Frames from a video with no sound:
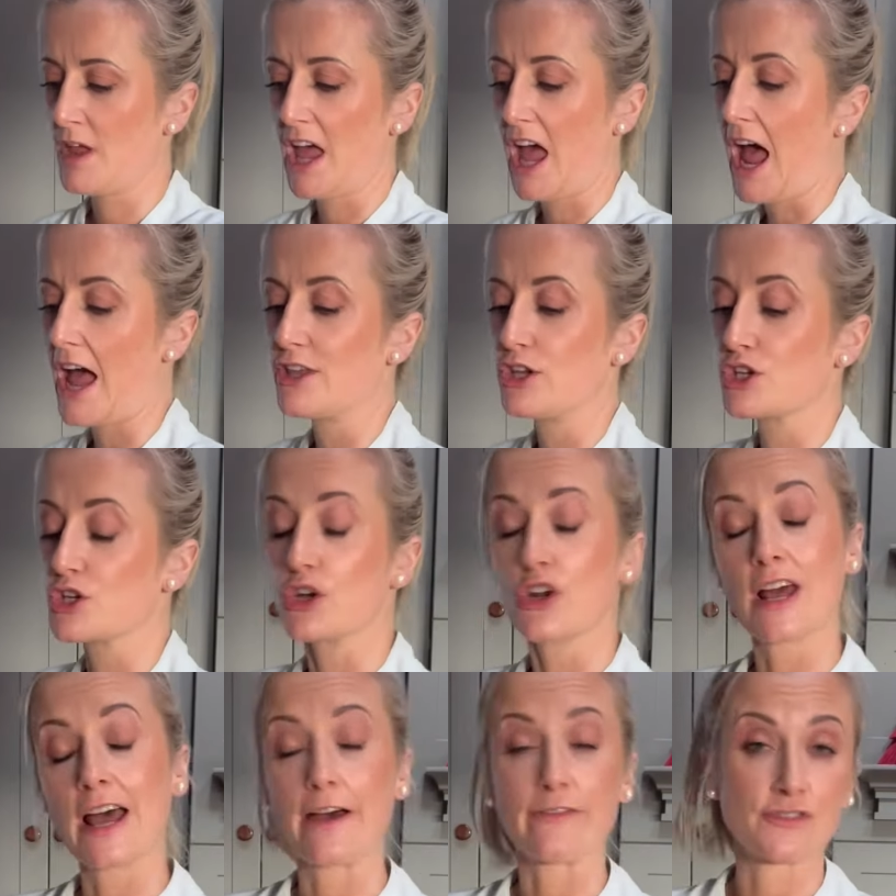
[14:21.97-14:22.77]
And you
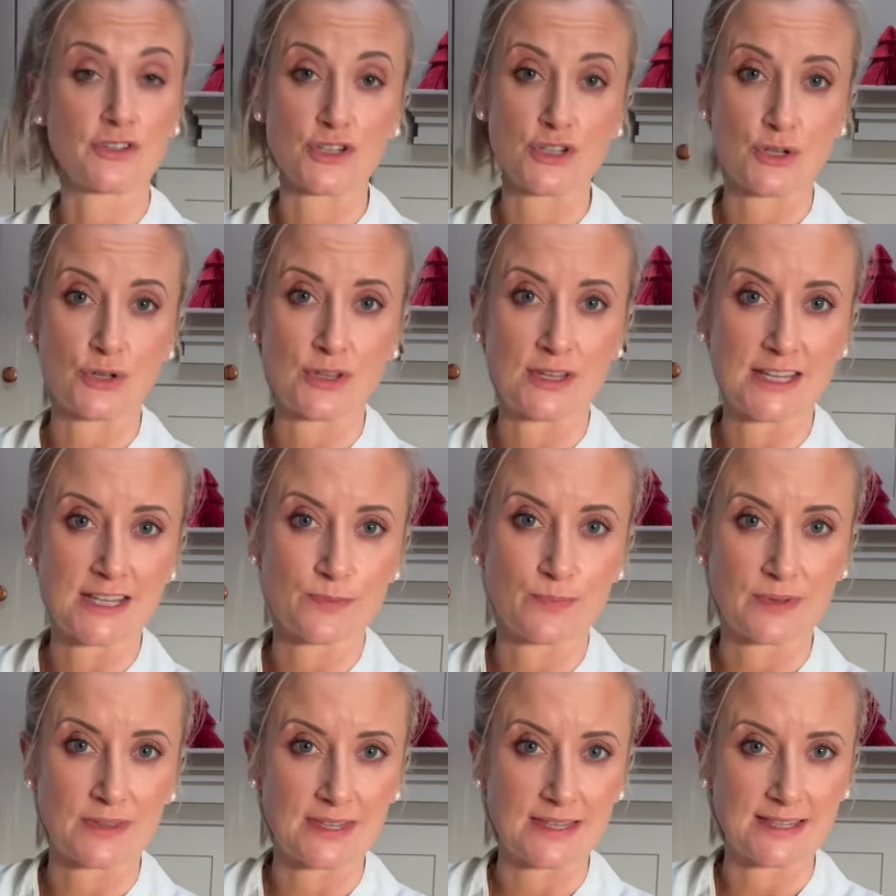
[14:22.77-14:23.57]
don't have to do
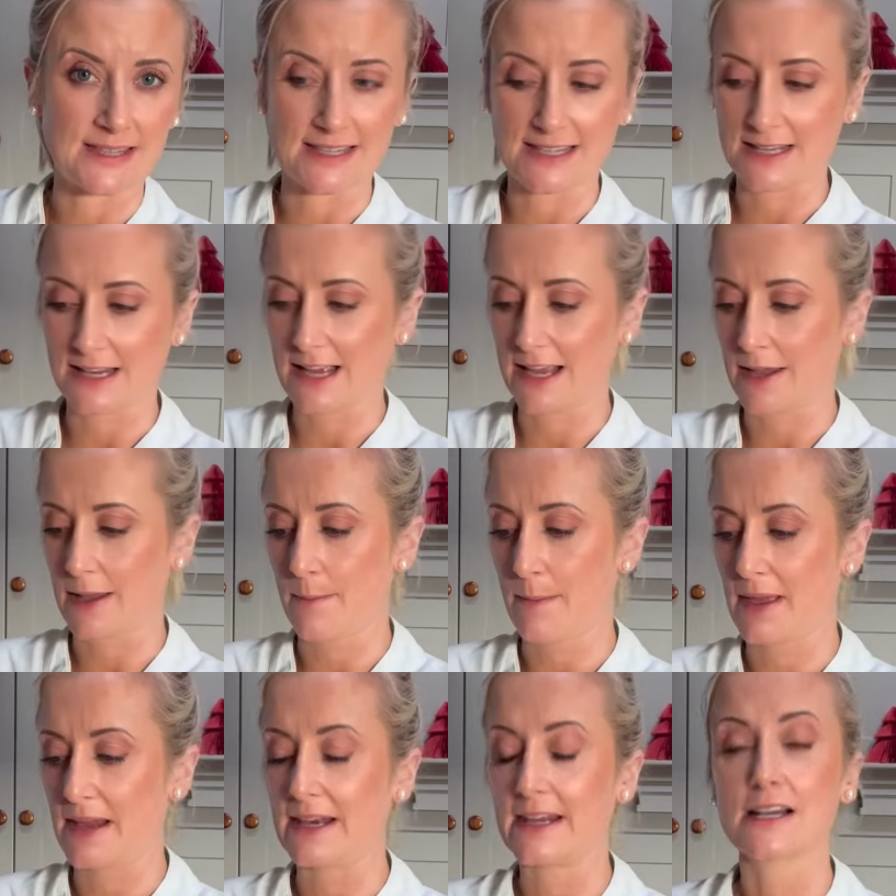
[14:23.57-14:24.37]
this, but this is like
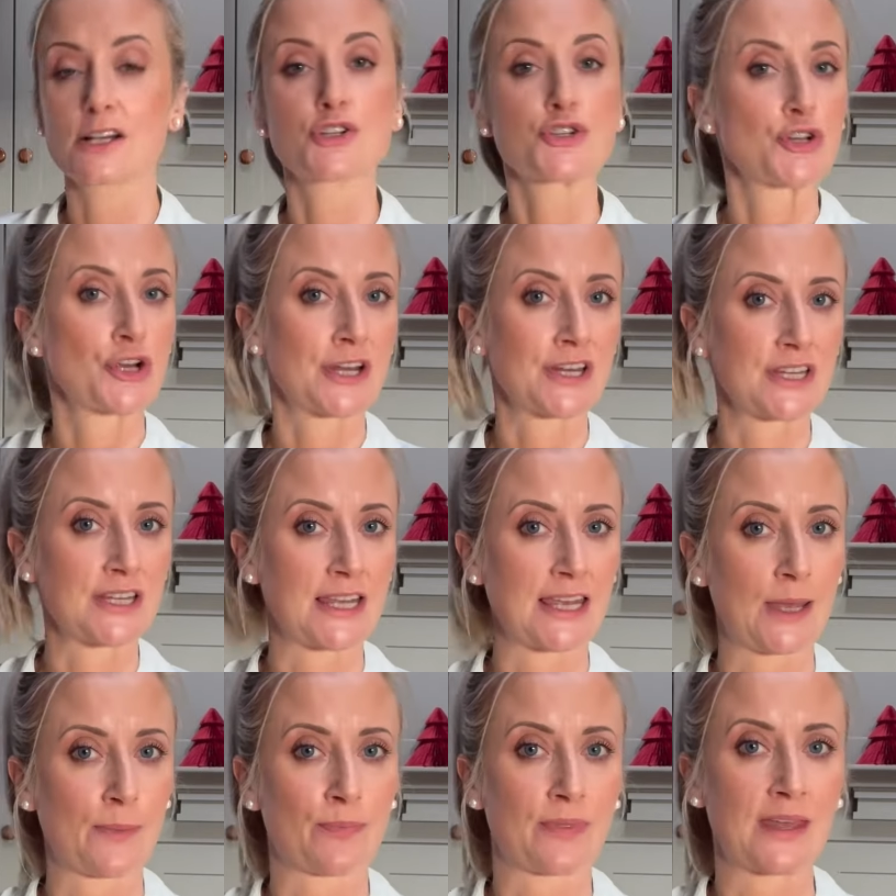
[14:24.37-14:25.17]
my little trick to
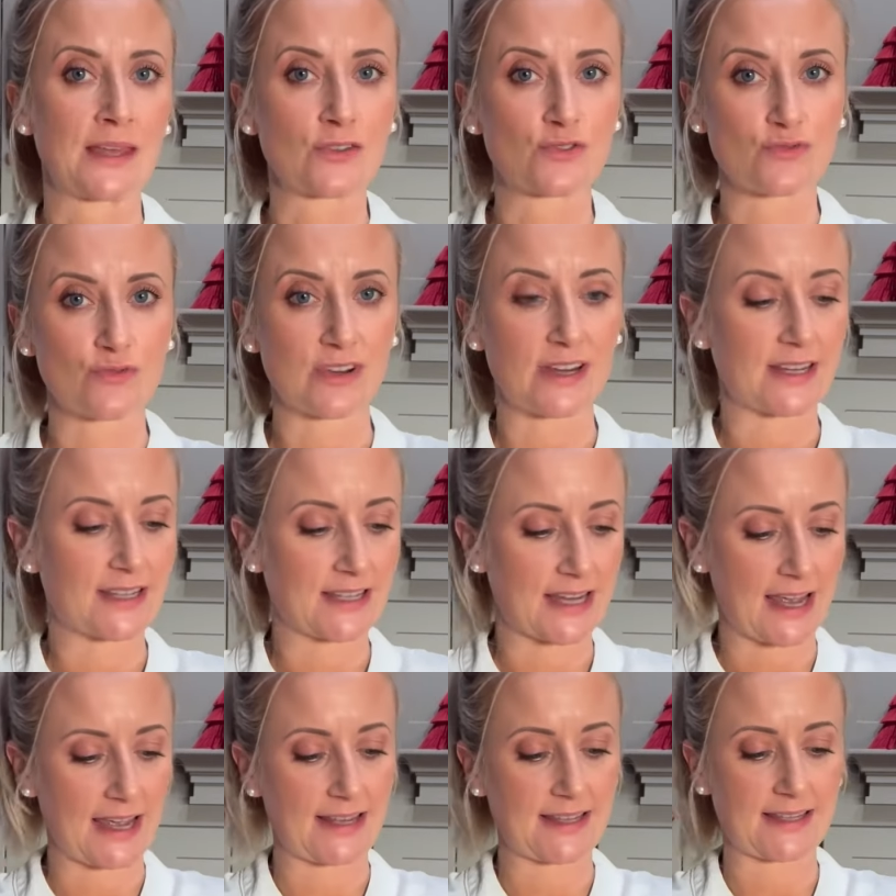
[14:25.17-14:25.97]
keep things really
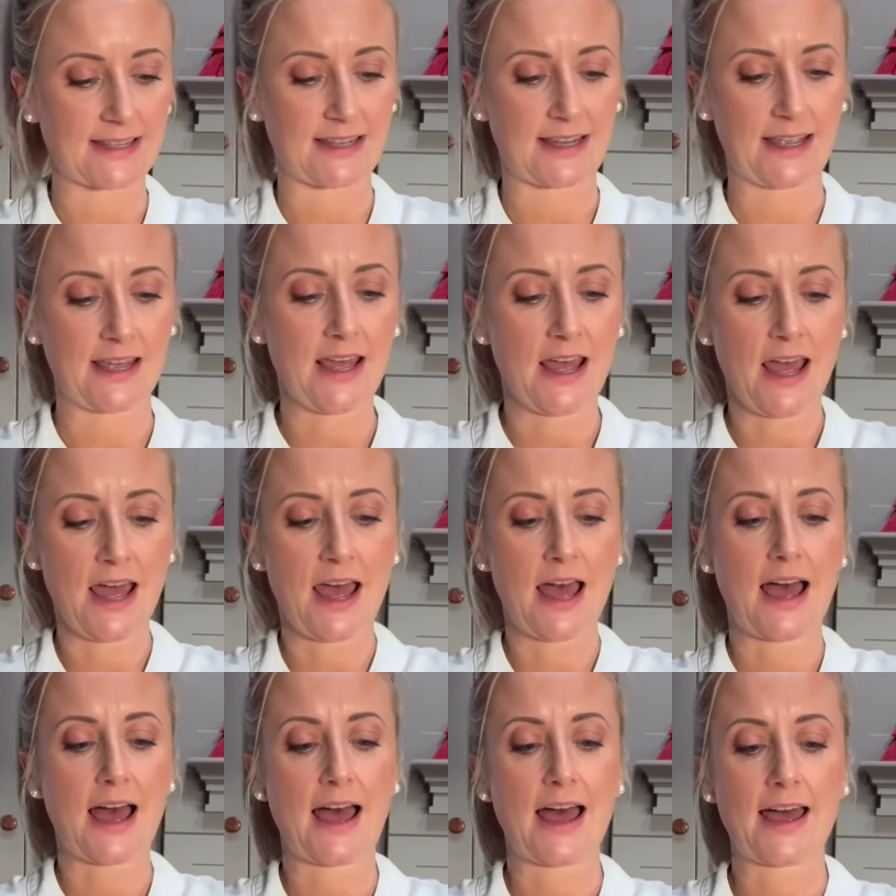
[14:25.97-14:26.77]
tasty
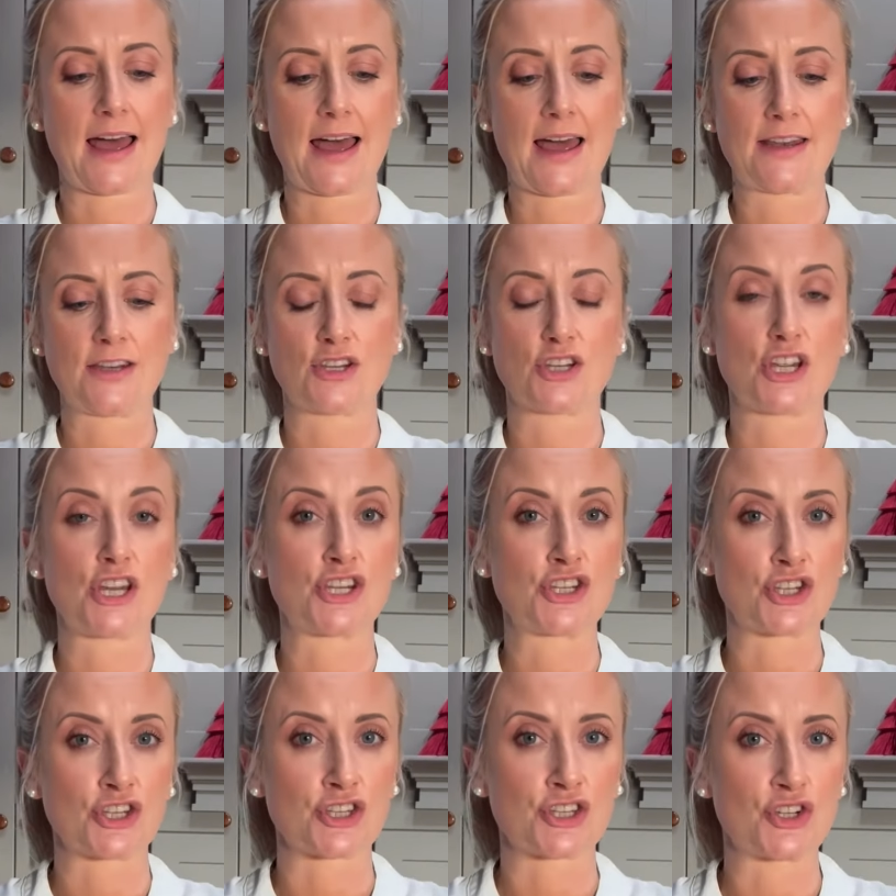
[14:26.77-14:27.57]
and it
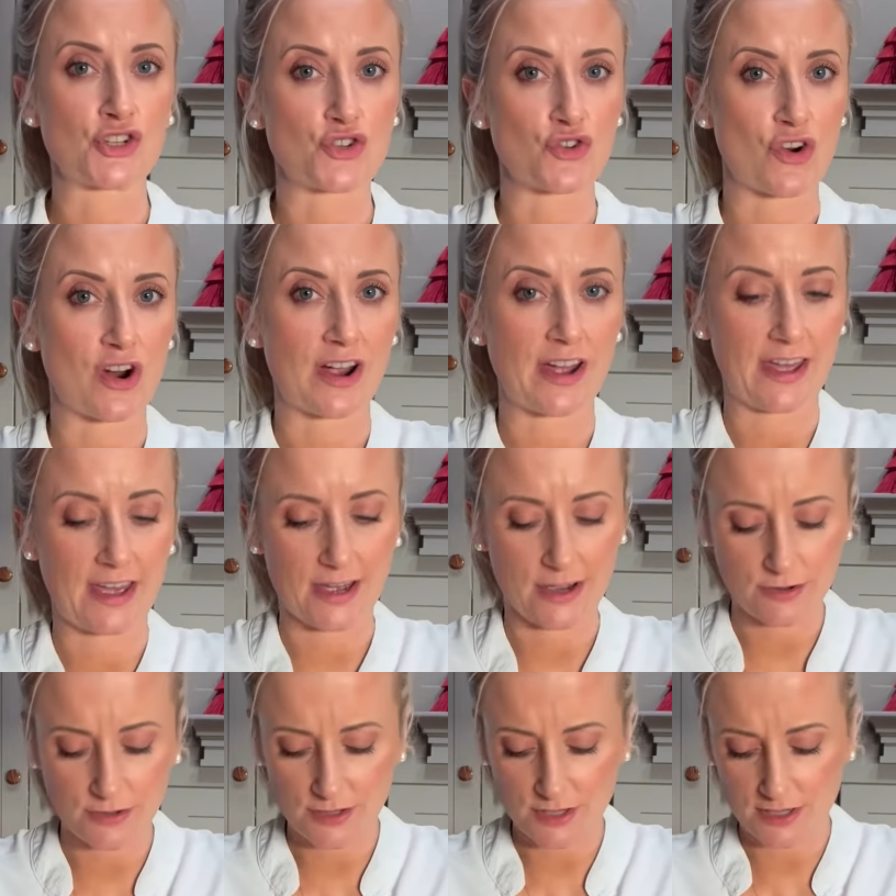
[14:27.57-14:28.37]
doesn't dry
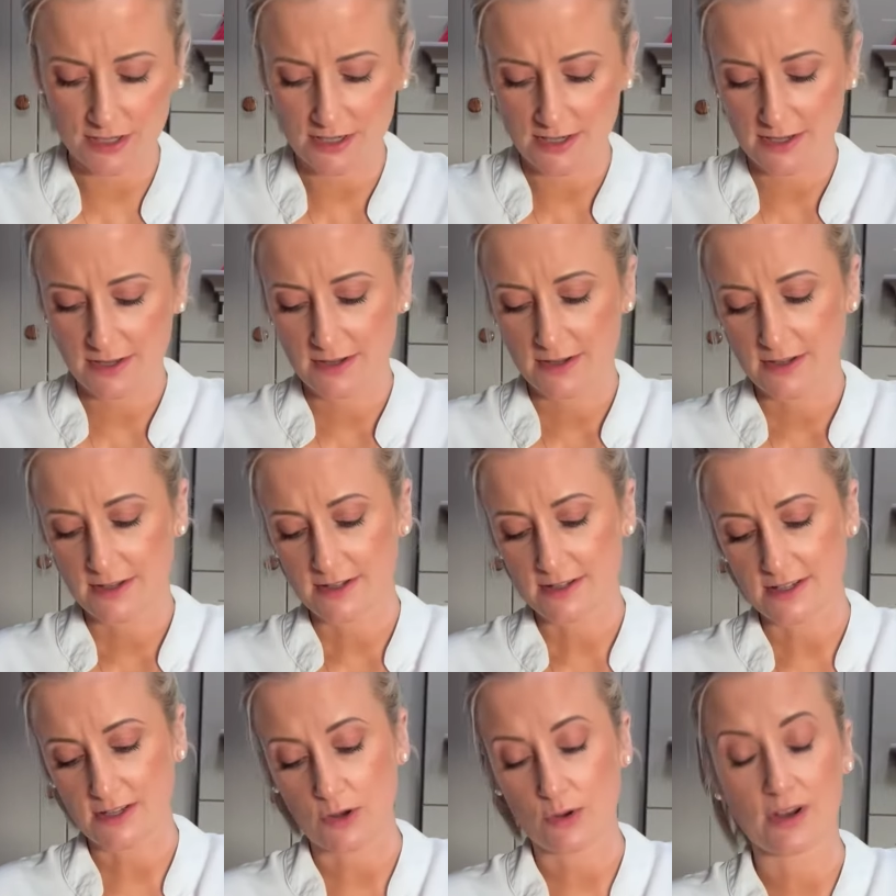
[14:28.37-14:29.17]
out. So a